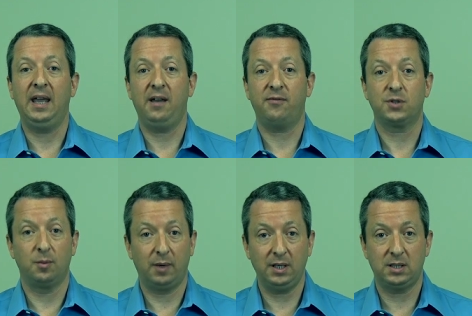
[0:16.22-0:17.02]
if
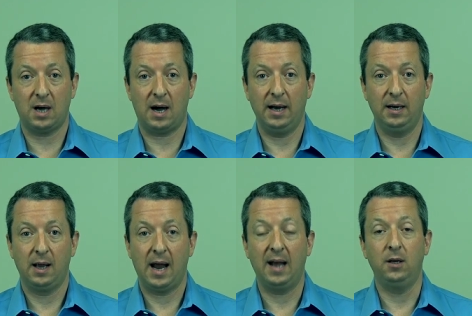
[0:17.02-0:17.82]
somebody's died
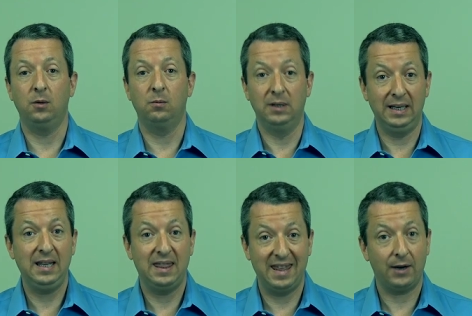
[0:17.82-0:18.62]
and you
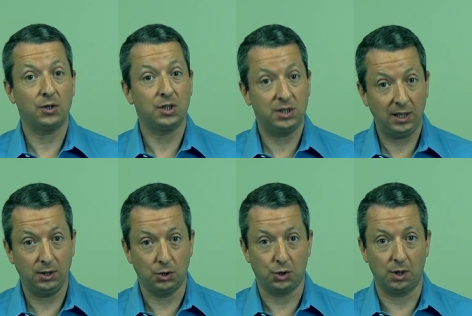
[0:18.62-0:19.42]
need their
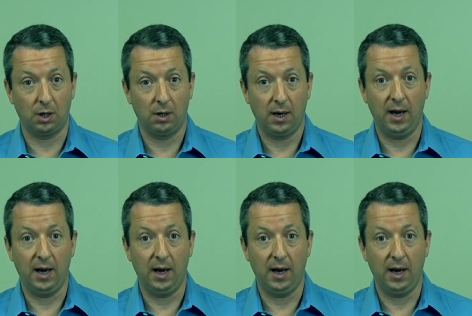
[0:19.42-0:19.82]
signature